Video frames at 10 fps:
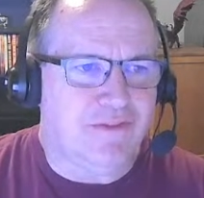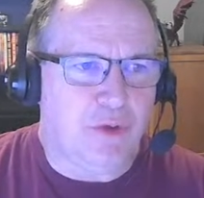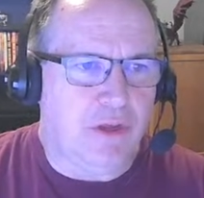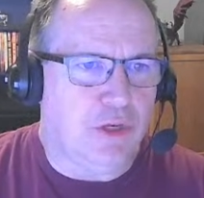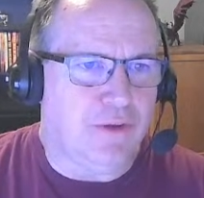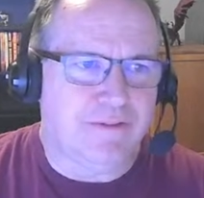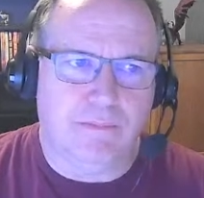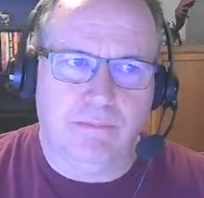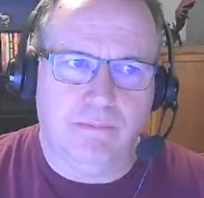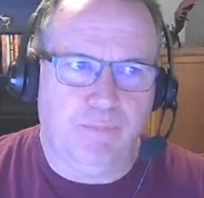where you can just
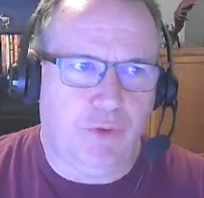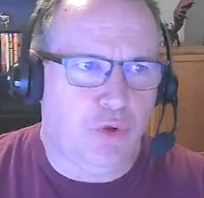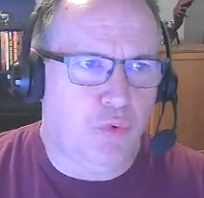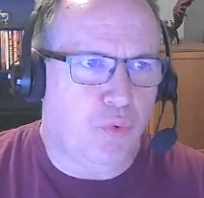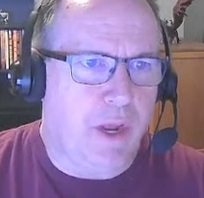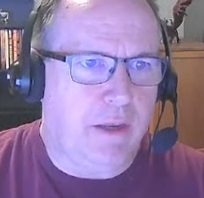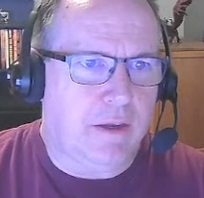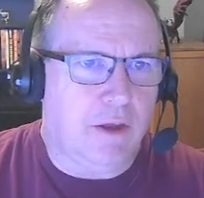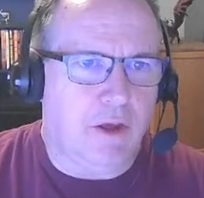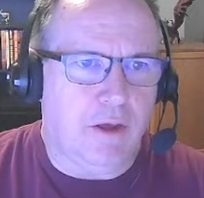create
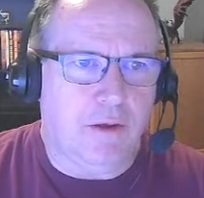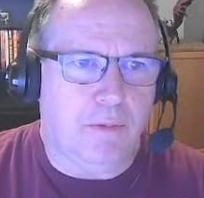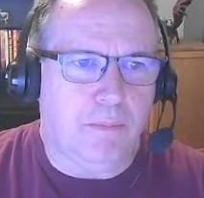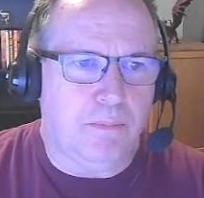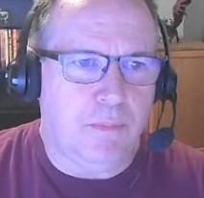a